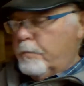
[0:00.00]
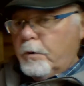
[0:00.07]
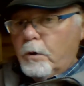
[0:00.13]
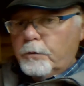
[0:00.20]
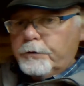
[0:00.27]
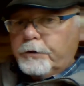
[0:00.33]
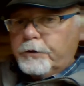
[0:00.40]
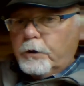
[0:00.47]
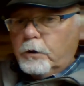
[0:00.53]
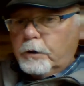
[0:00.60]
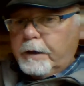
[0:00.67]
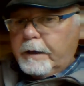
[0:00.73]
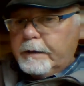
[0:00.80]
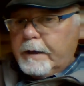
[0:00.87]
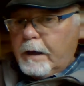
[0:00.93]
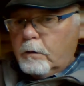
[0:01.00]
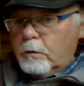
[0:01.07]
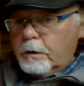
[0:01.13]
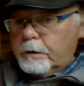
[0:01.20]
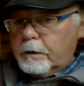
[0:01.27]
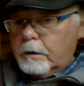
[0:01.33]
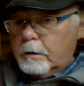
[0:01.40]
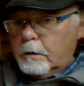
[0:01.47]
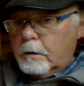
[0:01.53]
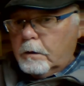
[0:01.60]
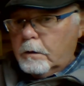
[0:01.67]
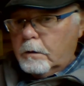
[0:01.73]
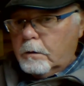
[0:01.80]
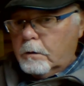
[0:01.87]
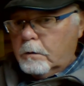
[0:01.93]
both sulking now, look.
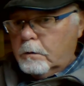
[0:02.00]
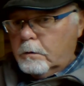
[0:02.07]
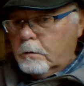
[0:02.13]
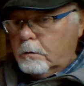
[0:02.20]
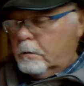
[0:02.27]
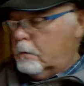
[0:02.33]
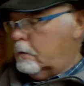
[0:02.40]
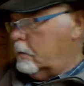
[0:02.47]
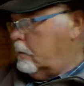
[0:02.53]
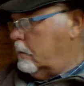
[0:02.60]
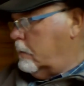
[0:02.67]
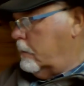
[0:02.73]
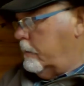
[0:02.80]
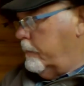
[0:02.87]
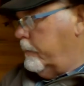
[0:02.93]
Oh.